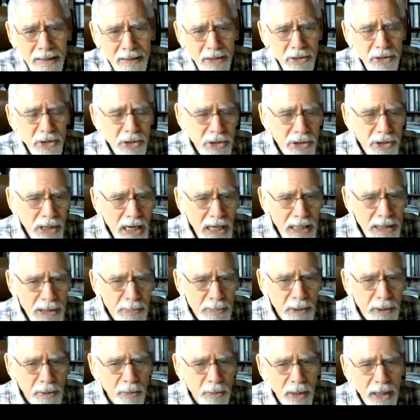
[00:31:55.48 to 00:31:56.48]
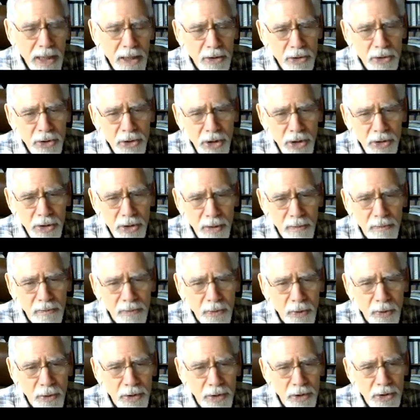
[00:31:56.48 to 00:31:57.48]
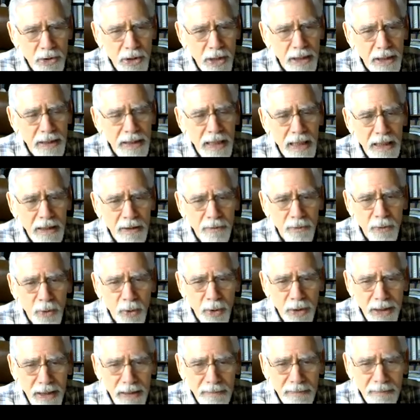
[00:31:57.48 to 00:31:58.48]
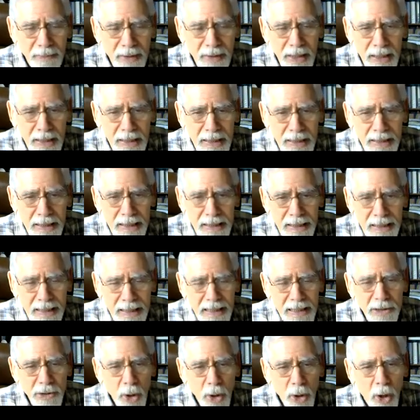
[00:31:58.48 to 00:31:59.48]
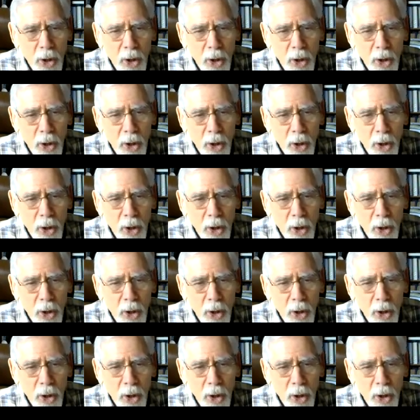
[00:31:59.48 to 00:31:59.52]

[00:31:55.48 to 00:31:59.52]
This is the high-speed rail system for the state of California. It's